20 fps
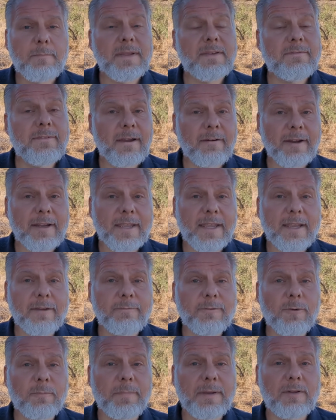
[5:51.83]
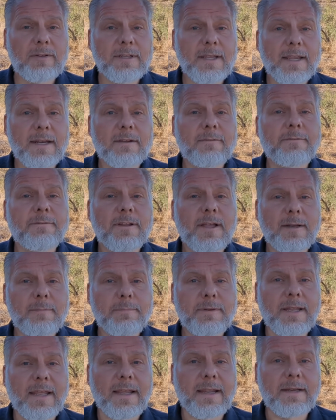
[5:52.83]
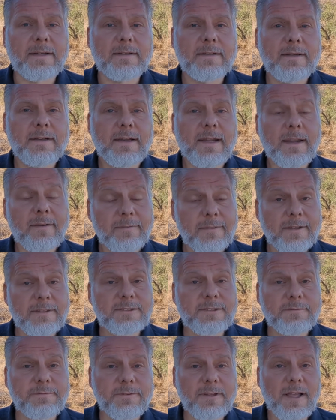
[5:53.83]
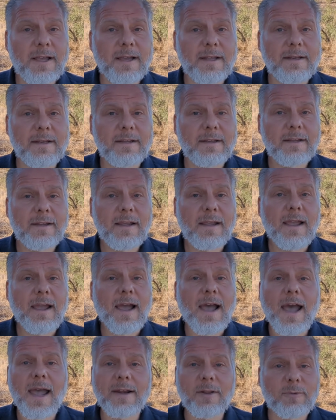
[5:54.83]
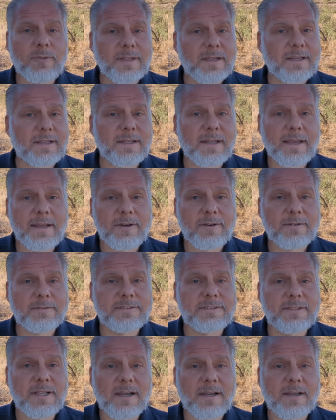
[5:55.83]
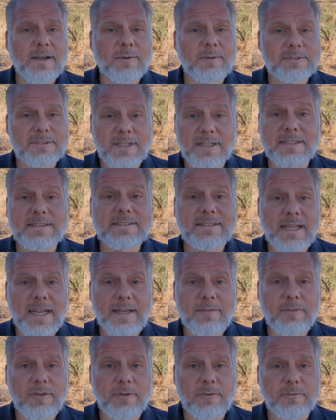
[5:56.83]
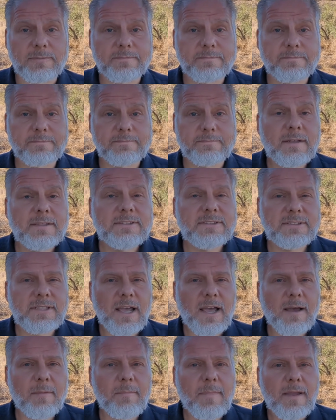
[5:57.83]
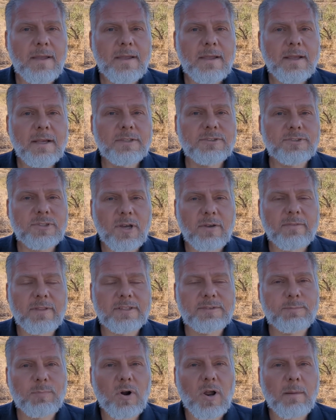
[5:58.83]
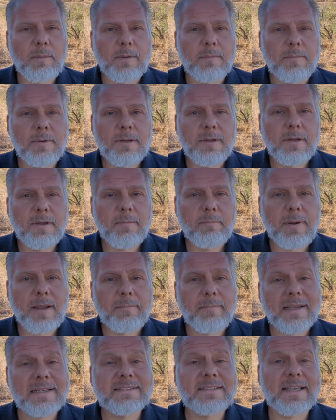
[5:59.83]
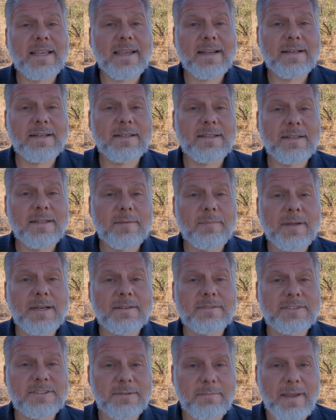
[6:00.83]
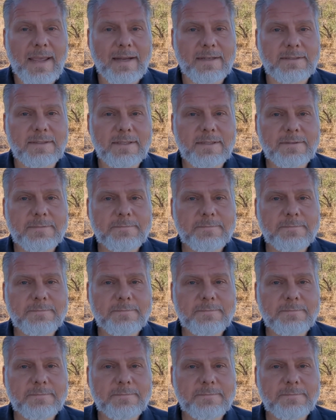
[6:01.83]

Be very careful building in a floodplain. If there's a flood, I don't think a layer of stucco is going to save you. Some solve this problem by mixing in a little bit of cement.